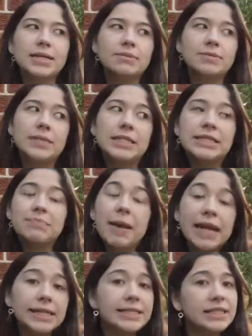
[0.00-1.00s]
I miss
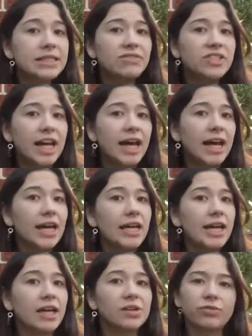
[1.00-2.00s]
pets that have
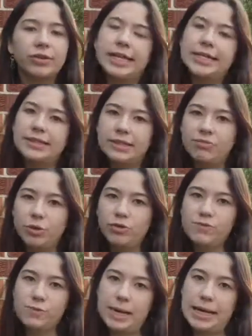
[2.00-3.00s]
died and friends that have moved